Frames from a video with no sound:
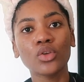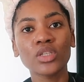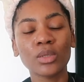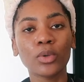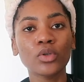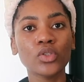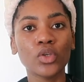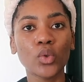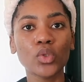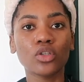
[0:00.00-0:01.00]
you're supposed
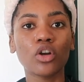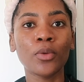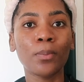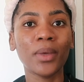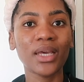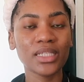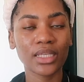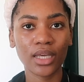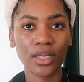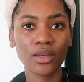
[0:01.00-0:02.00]
to use it on bare
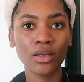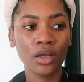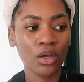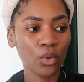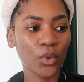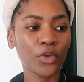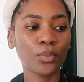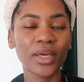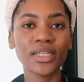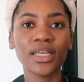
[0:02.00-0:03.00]
skin, where you
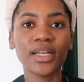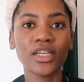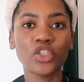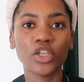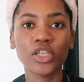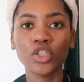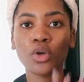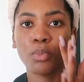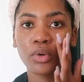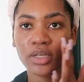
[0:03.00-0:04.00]
basically
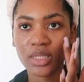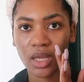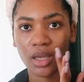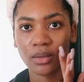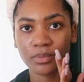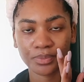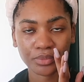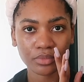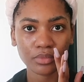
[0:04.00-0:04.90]
just put it there